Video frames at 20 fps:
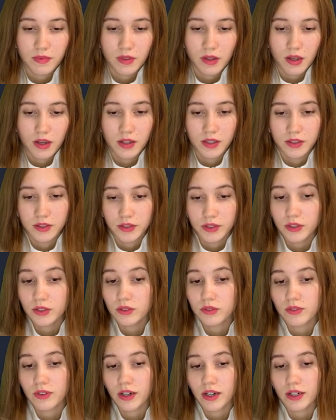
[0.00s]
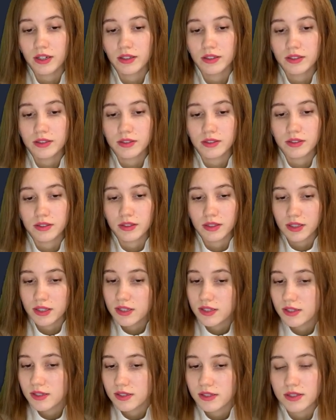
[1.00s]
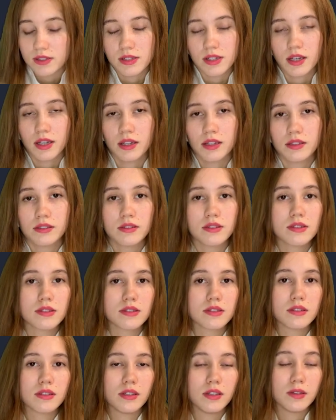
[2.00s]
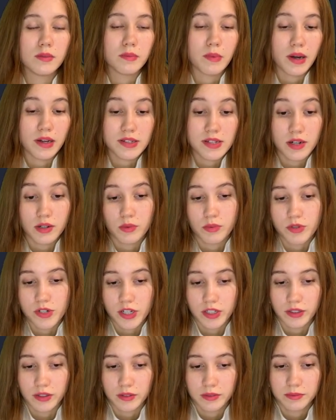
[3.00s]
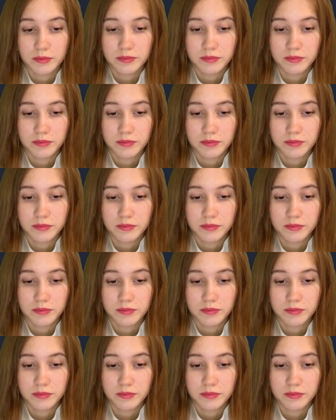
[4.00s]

and you'll find these deals in my Telegram channel.